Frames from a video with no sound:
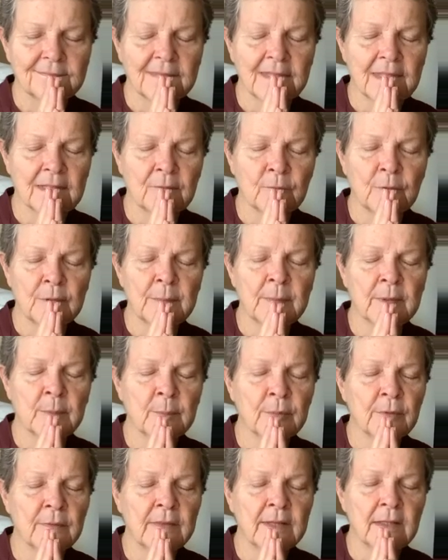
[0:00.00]
And
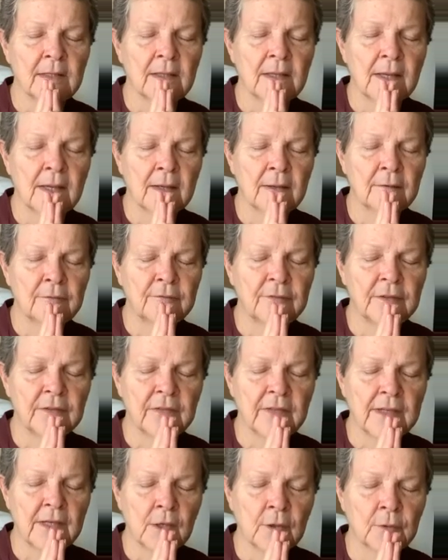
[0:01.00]
remember that love is
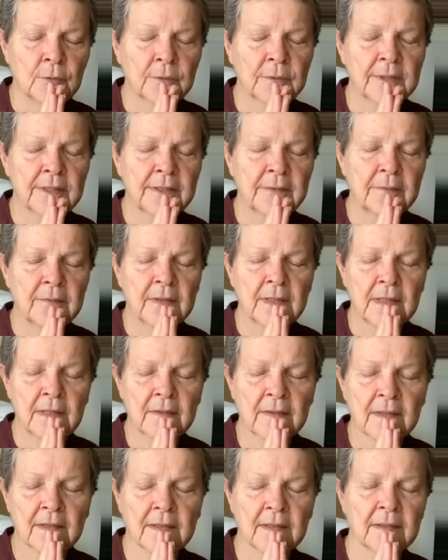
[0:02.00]
the only
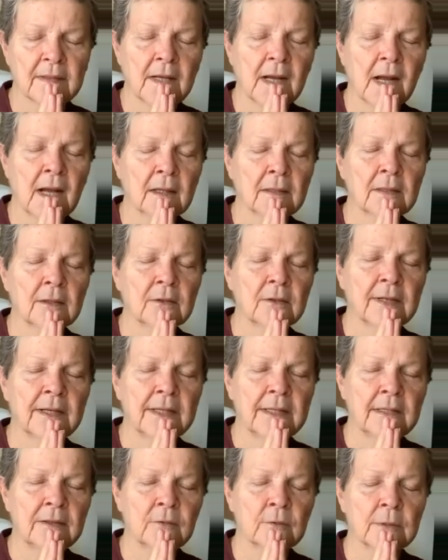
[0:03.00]
thing that can conquer
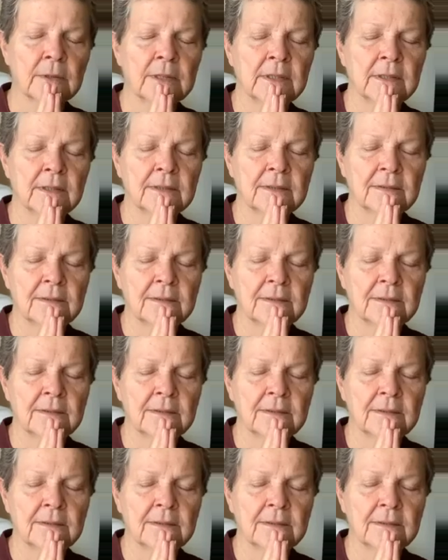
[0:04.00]
hatred.